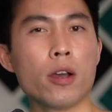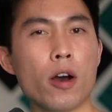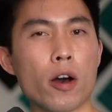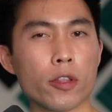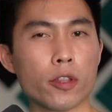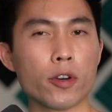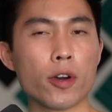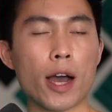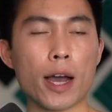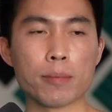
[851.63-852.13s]

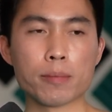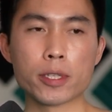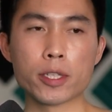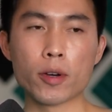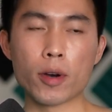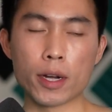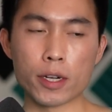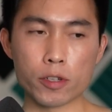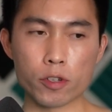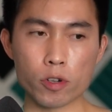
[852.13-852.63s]
although I'm
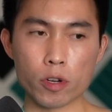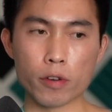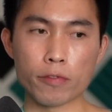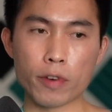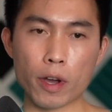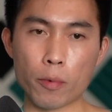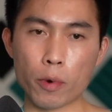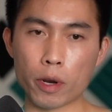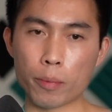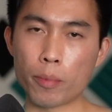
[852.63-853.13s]
still unsure
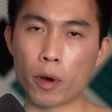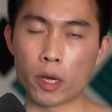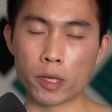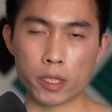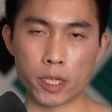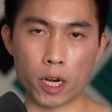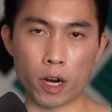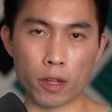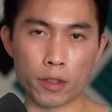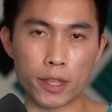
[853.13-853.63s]
if I want to
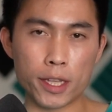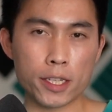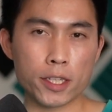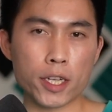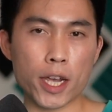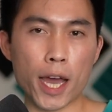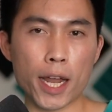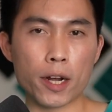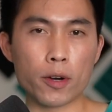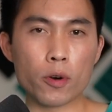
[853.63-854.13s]
post it on this
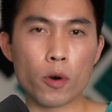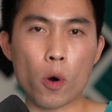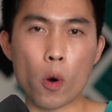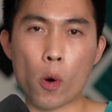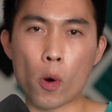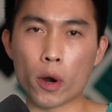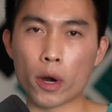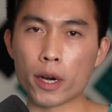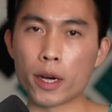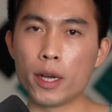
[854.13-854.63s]
channel
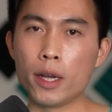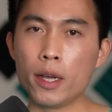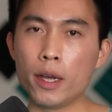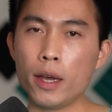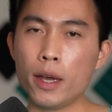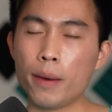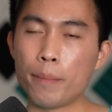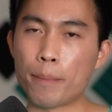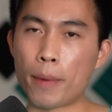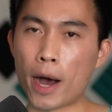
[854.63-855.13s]
or
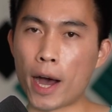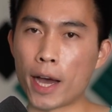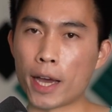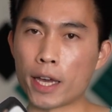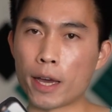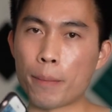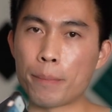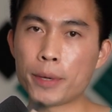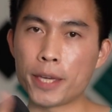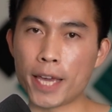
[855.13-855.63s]

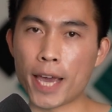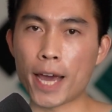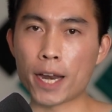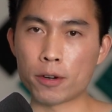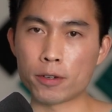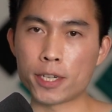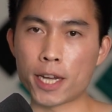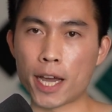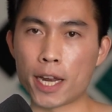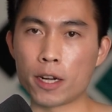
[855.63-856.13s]
my
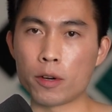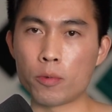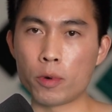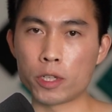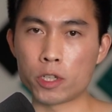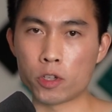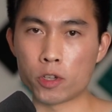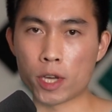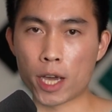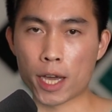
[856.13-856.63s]
piano channel,
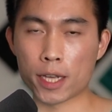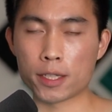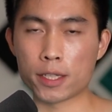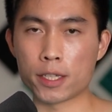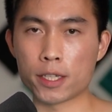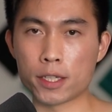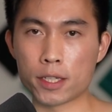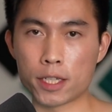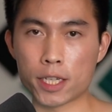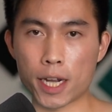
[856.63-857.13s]
which you guys
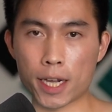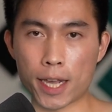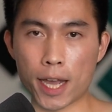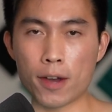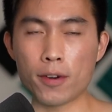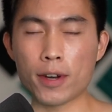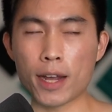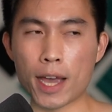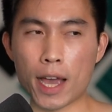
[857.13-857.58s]
can check out.